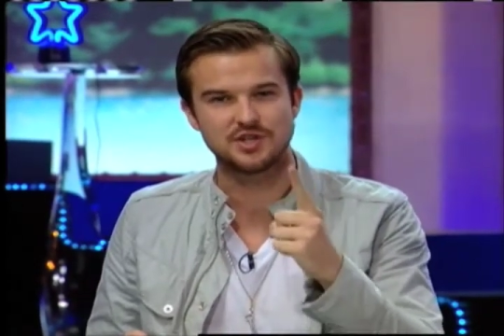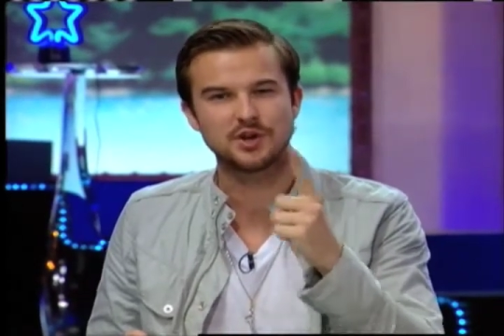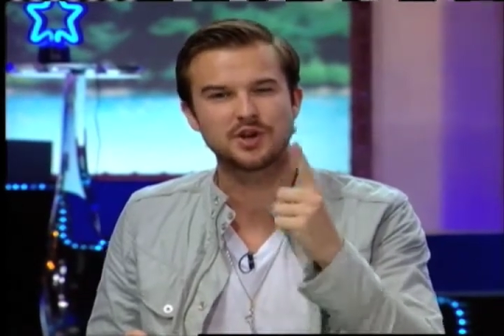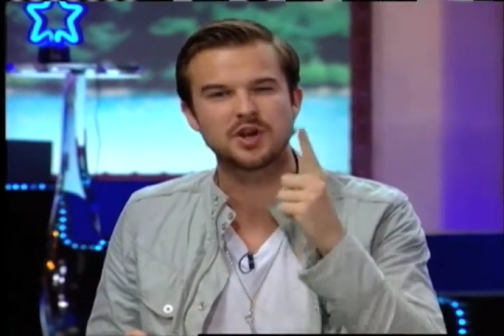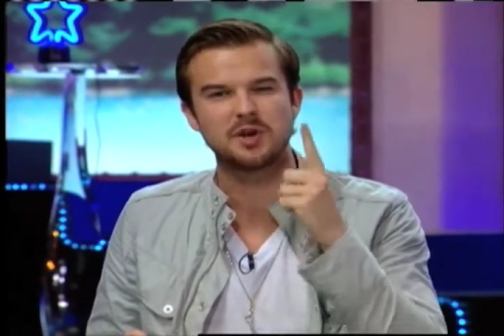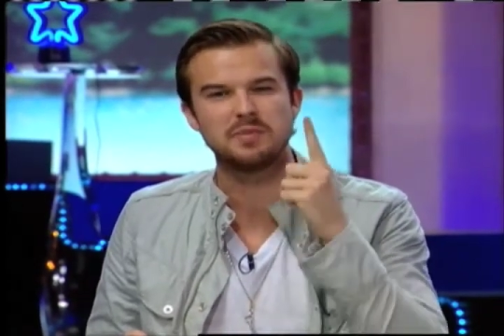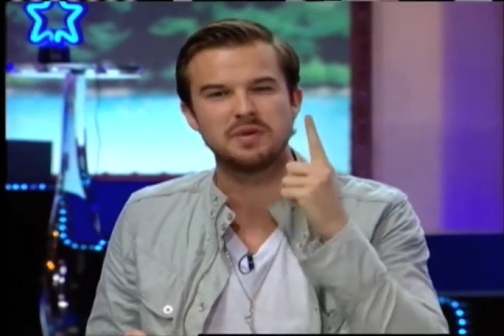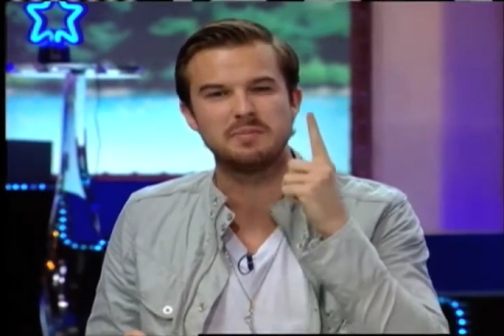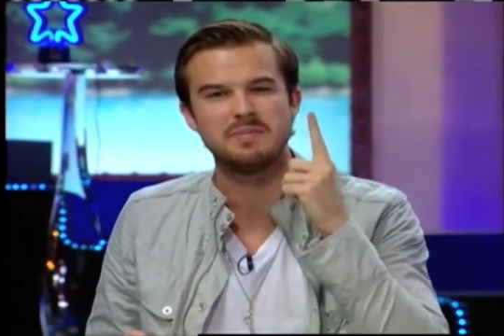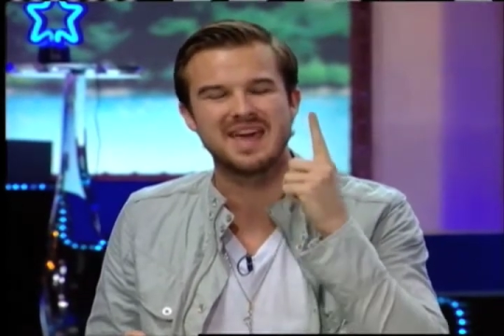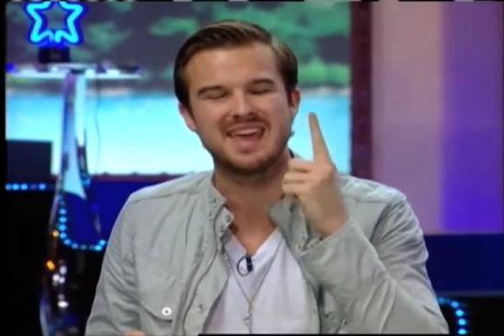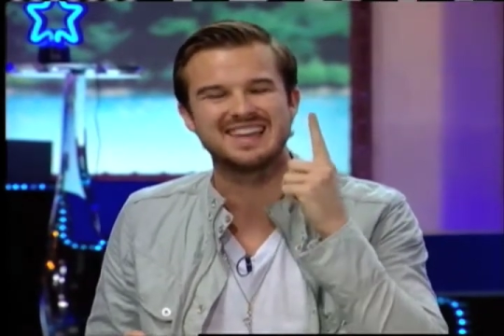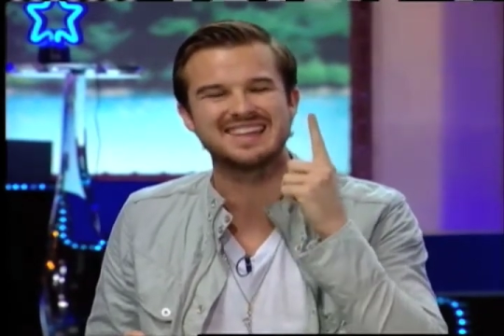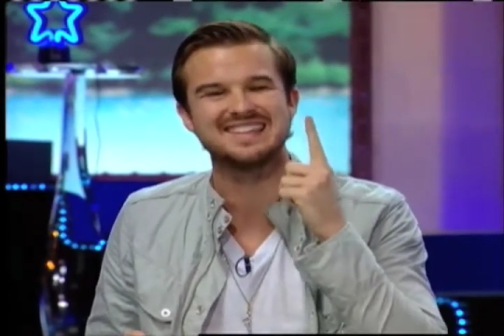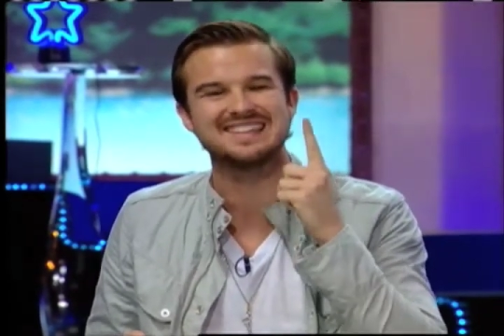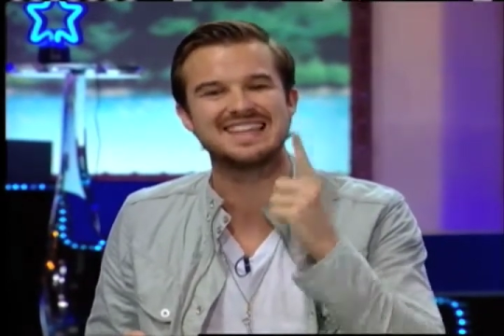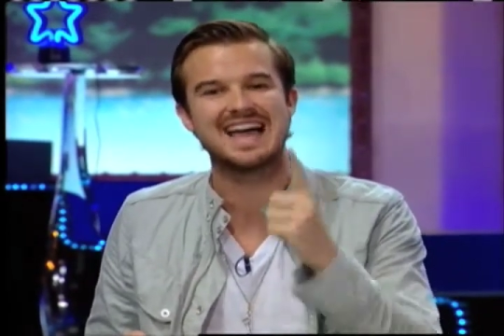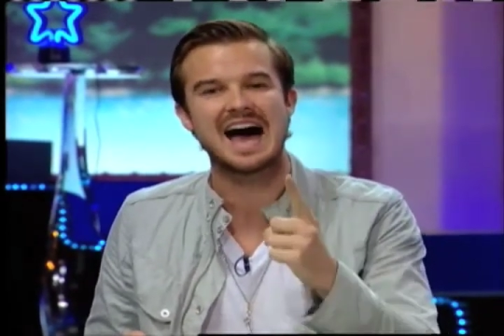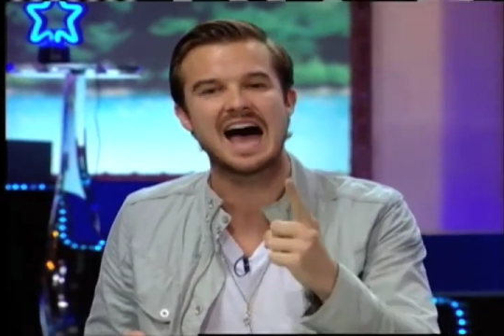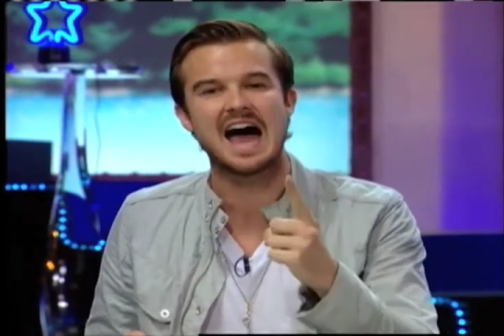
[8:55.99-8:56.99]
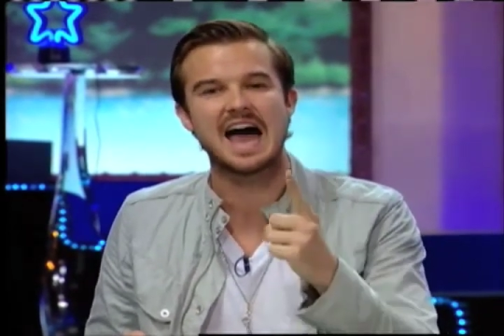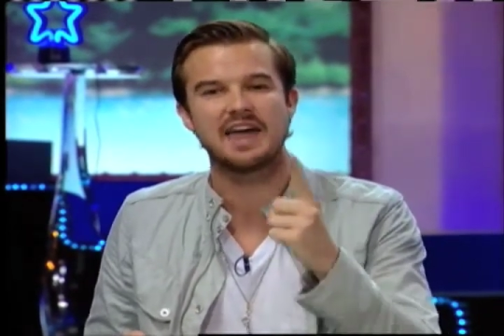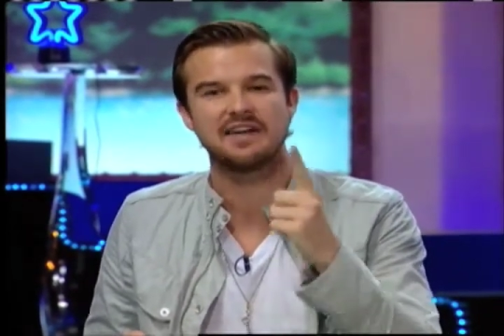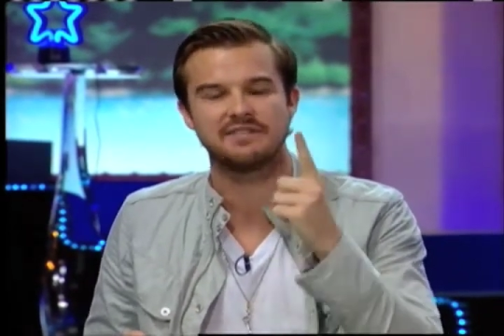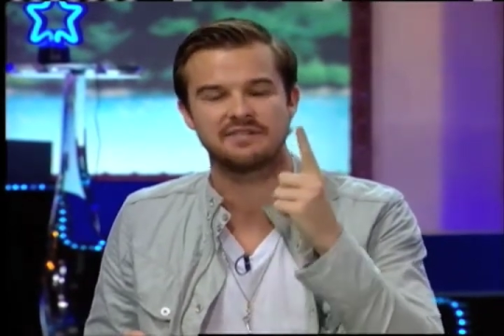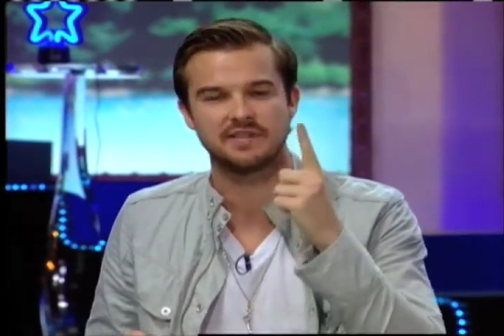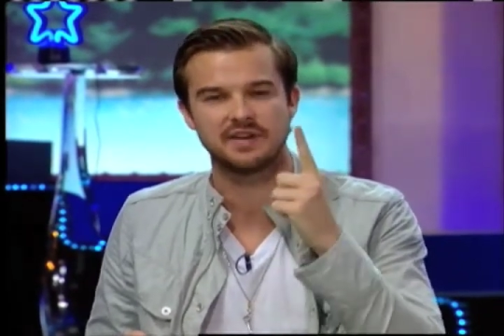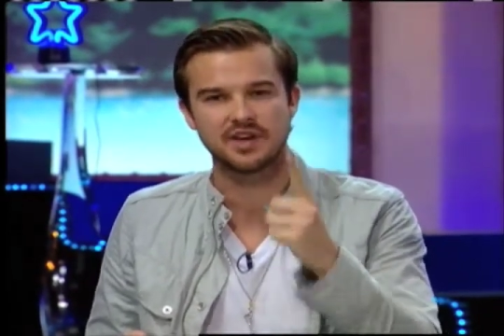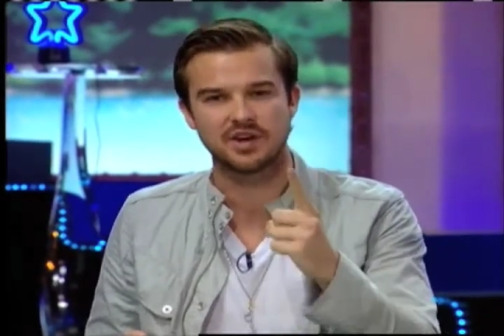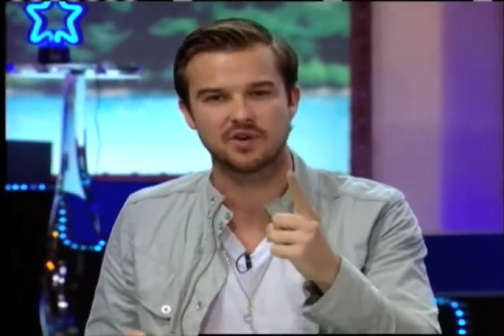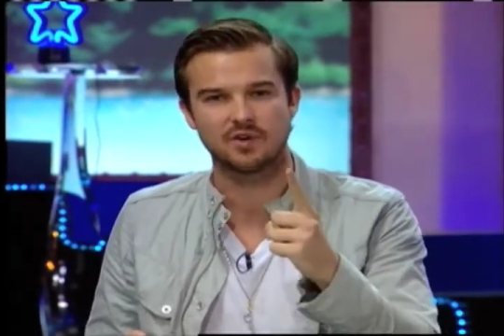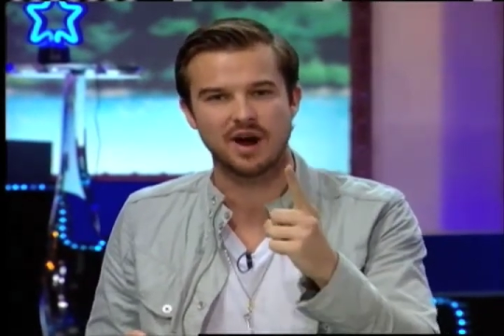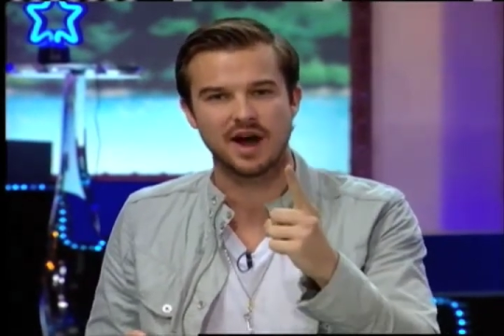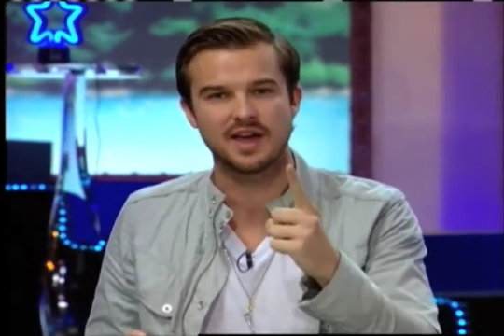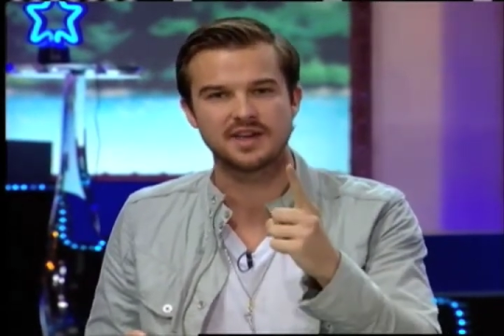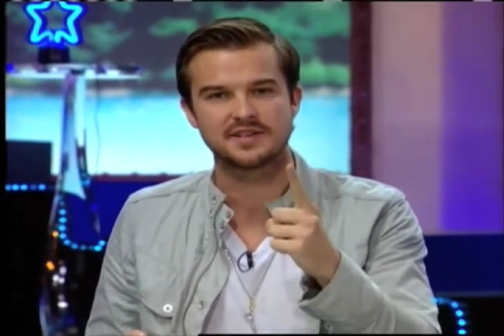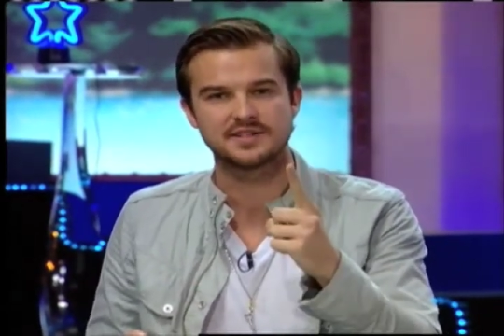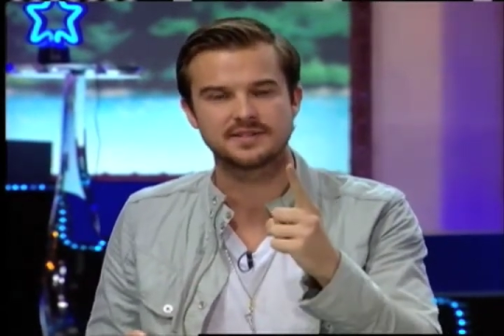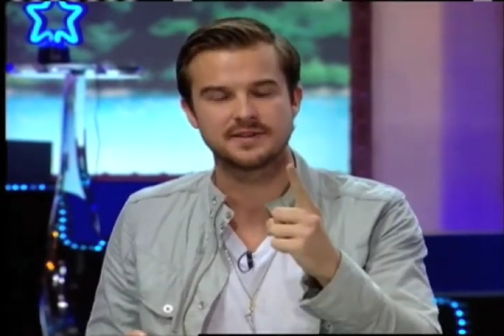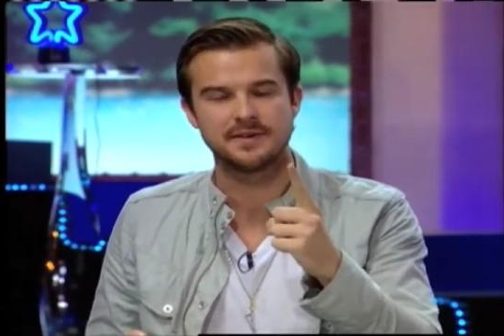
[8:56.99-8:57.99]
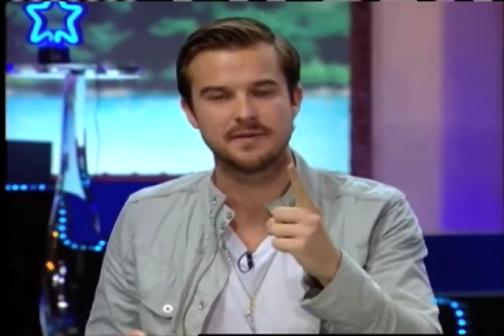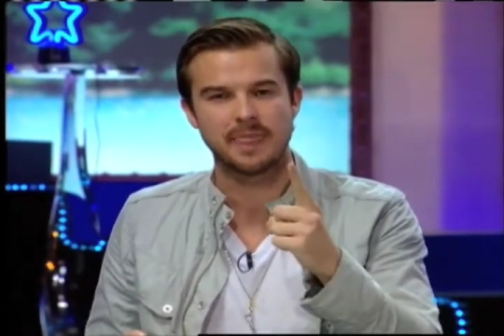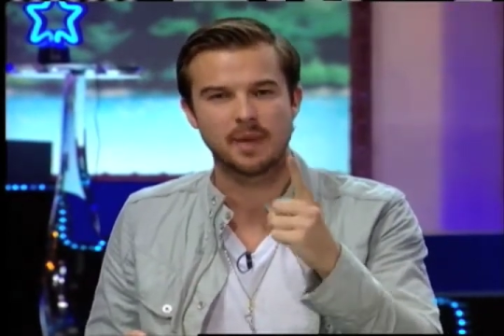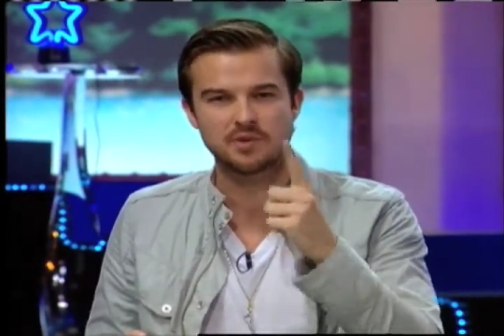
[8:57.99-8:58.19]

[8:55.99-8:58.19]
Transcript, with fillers: You're gonna be made alive in Christ.